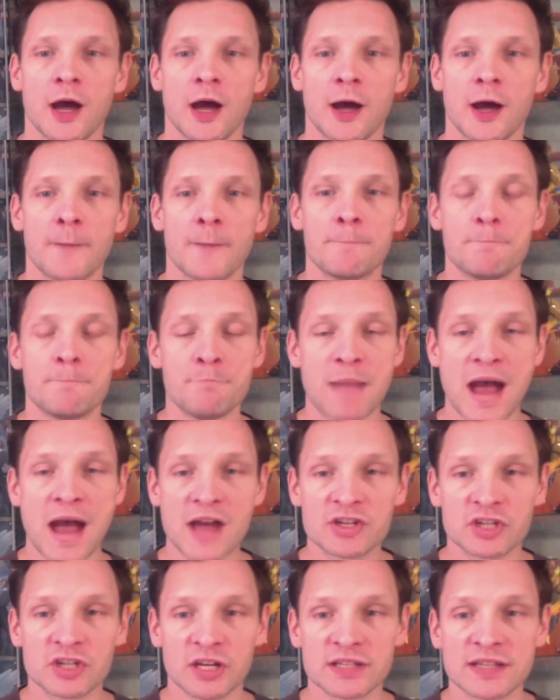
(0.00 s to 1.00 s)

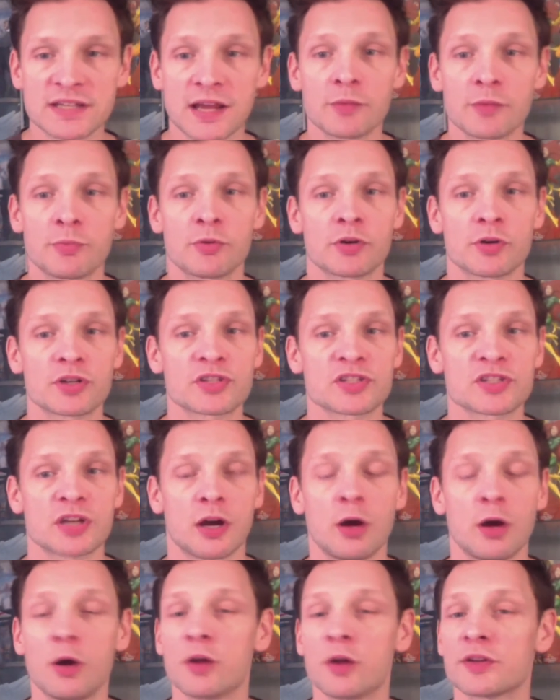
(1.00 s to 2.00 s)
Magic teleports
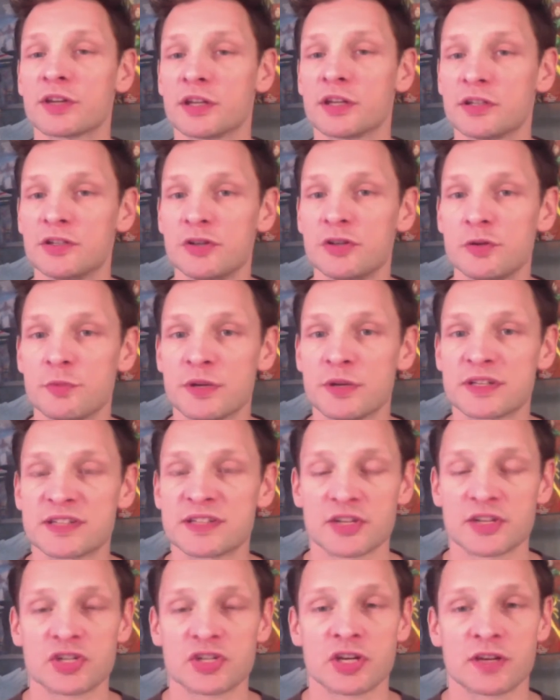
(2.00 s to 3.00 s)
all the Inhumans
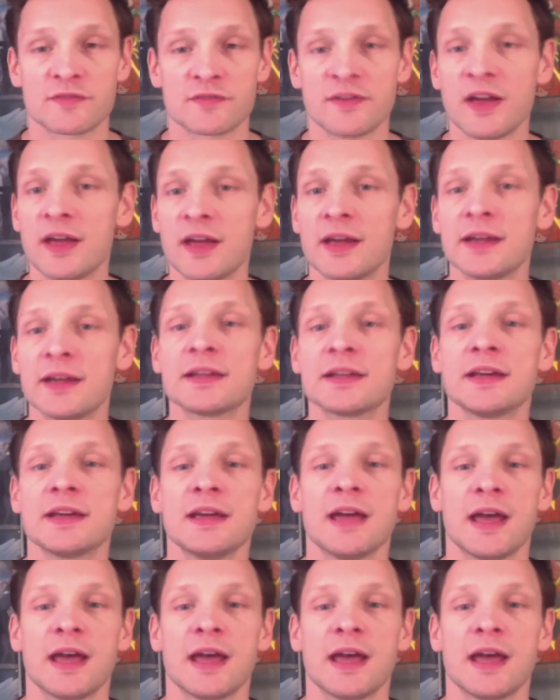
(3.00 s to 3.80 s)
that she can find